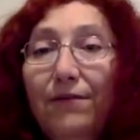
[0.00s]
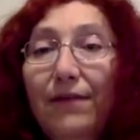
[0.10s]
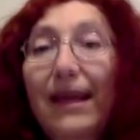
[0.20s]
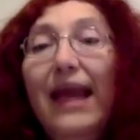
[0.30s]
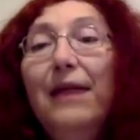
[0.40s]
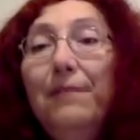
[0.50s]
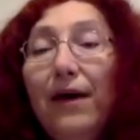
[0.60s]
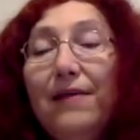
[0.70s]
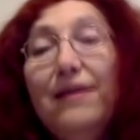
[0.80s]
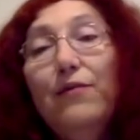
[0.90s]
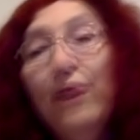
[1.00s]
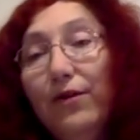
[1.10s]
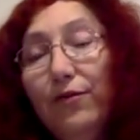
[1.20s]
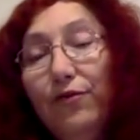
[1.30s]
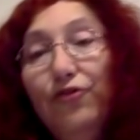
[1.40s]
the game, I then
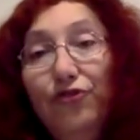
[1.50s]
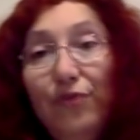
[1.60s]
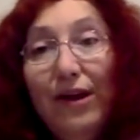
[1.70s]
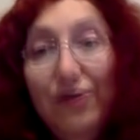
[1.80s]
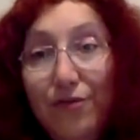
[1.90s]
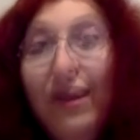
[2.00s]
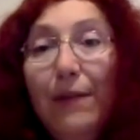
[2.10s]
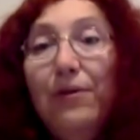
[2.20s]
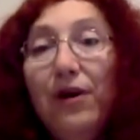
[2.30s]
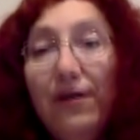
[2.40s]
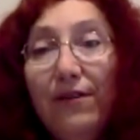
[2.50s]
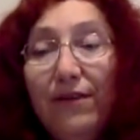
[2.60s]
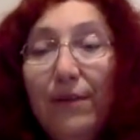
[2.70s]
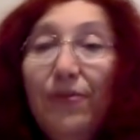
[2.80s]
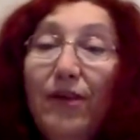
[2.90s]
went to do a new game
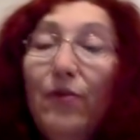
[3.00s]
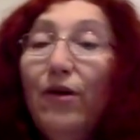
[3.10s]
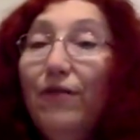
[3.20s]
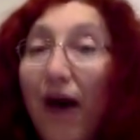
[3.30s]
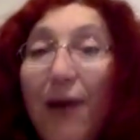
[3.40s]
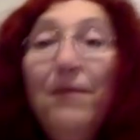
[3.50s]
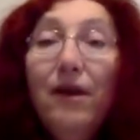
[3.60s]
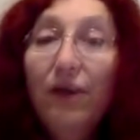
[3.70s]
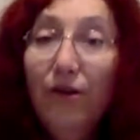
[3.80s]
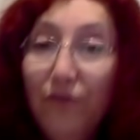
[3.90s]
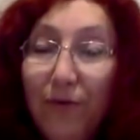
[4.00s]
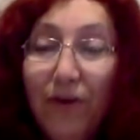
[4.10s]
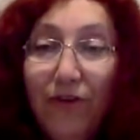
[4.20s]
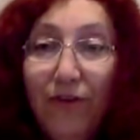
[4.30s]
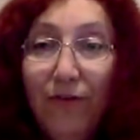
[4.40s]
concept saying, well, if I'm not going to do
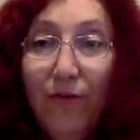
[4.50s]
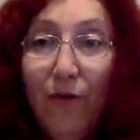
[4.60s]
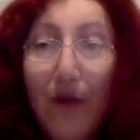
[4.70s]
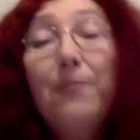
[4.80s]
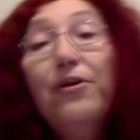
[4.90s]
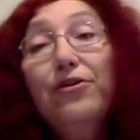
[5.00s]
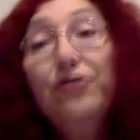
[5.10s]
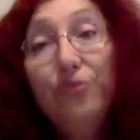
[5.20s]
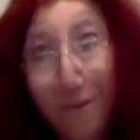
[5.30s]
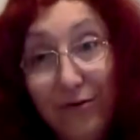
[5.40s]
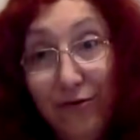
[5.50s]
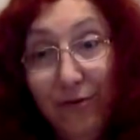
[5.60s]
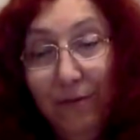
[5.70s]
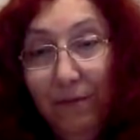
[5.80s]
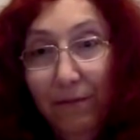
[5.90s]
Bard's Tale four, I'm going to do, a, do,
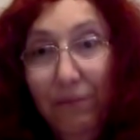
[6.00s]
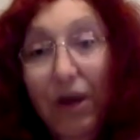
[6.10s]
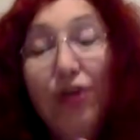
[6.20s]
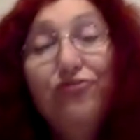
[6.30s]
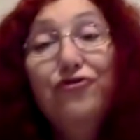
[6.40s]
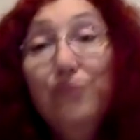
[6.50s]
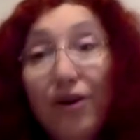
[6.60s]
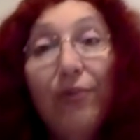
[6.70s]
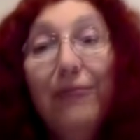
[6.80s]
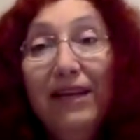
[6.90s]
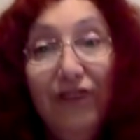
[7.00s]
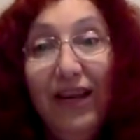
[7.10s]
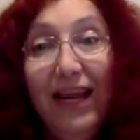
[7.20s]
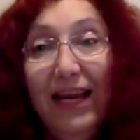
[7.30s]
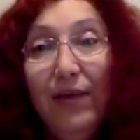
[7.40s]
a, do an R P
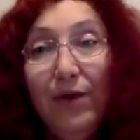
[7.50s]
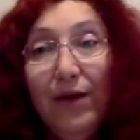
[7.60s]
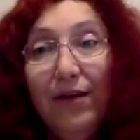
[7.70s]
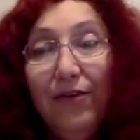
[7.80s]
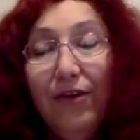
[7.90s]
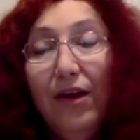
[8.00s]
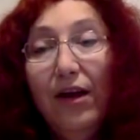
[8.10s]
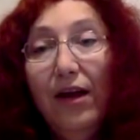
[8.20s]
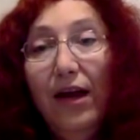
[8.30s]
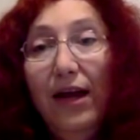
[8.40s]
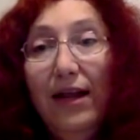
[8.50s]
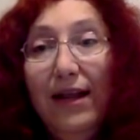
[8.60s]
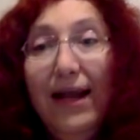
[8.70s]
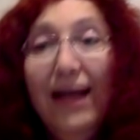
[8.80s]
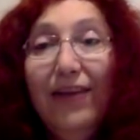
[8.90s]
G anyways. And
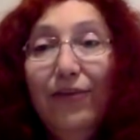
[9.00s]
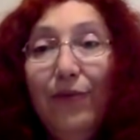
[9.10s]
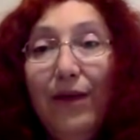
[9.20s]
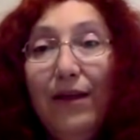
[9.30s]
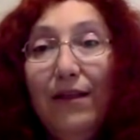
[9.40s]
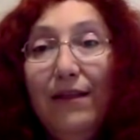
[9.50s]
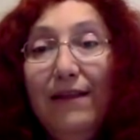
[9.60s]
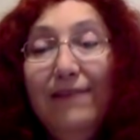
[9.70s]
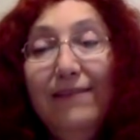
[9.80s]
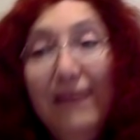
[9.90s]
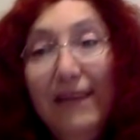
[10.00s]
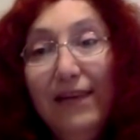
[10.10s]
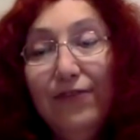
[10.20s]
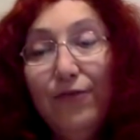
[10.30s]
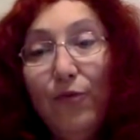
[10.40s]
then that's when the
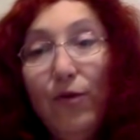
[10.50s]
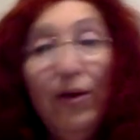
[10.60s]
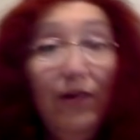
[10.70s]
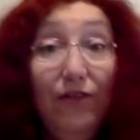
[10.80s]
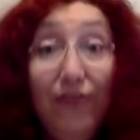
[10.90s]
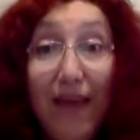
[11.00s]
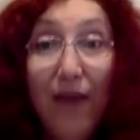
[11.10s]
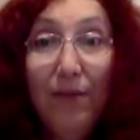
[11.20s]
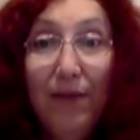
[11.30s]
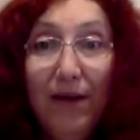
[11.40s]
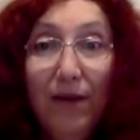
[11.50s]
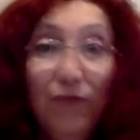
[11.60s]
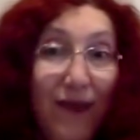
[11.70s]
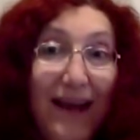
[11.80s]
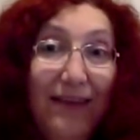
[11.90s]
seeds for what is now become
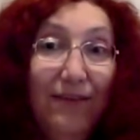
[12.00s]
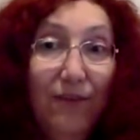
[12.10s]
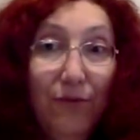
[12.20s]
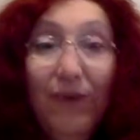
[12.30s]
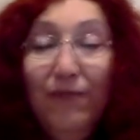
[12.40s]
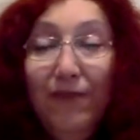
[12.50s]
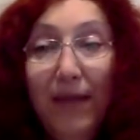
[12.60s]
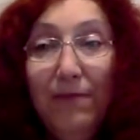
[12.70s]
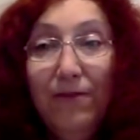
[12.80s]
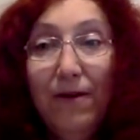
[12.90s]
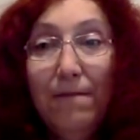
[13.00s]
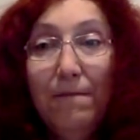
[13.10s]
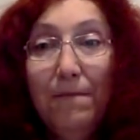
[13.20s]
Dragons of the Rift came from.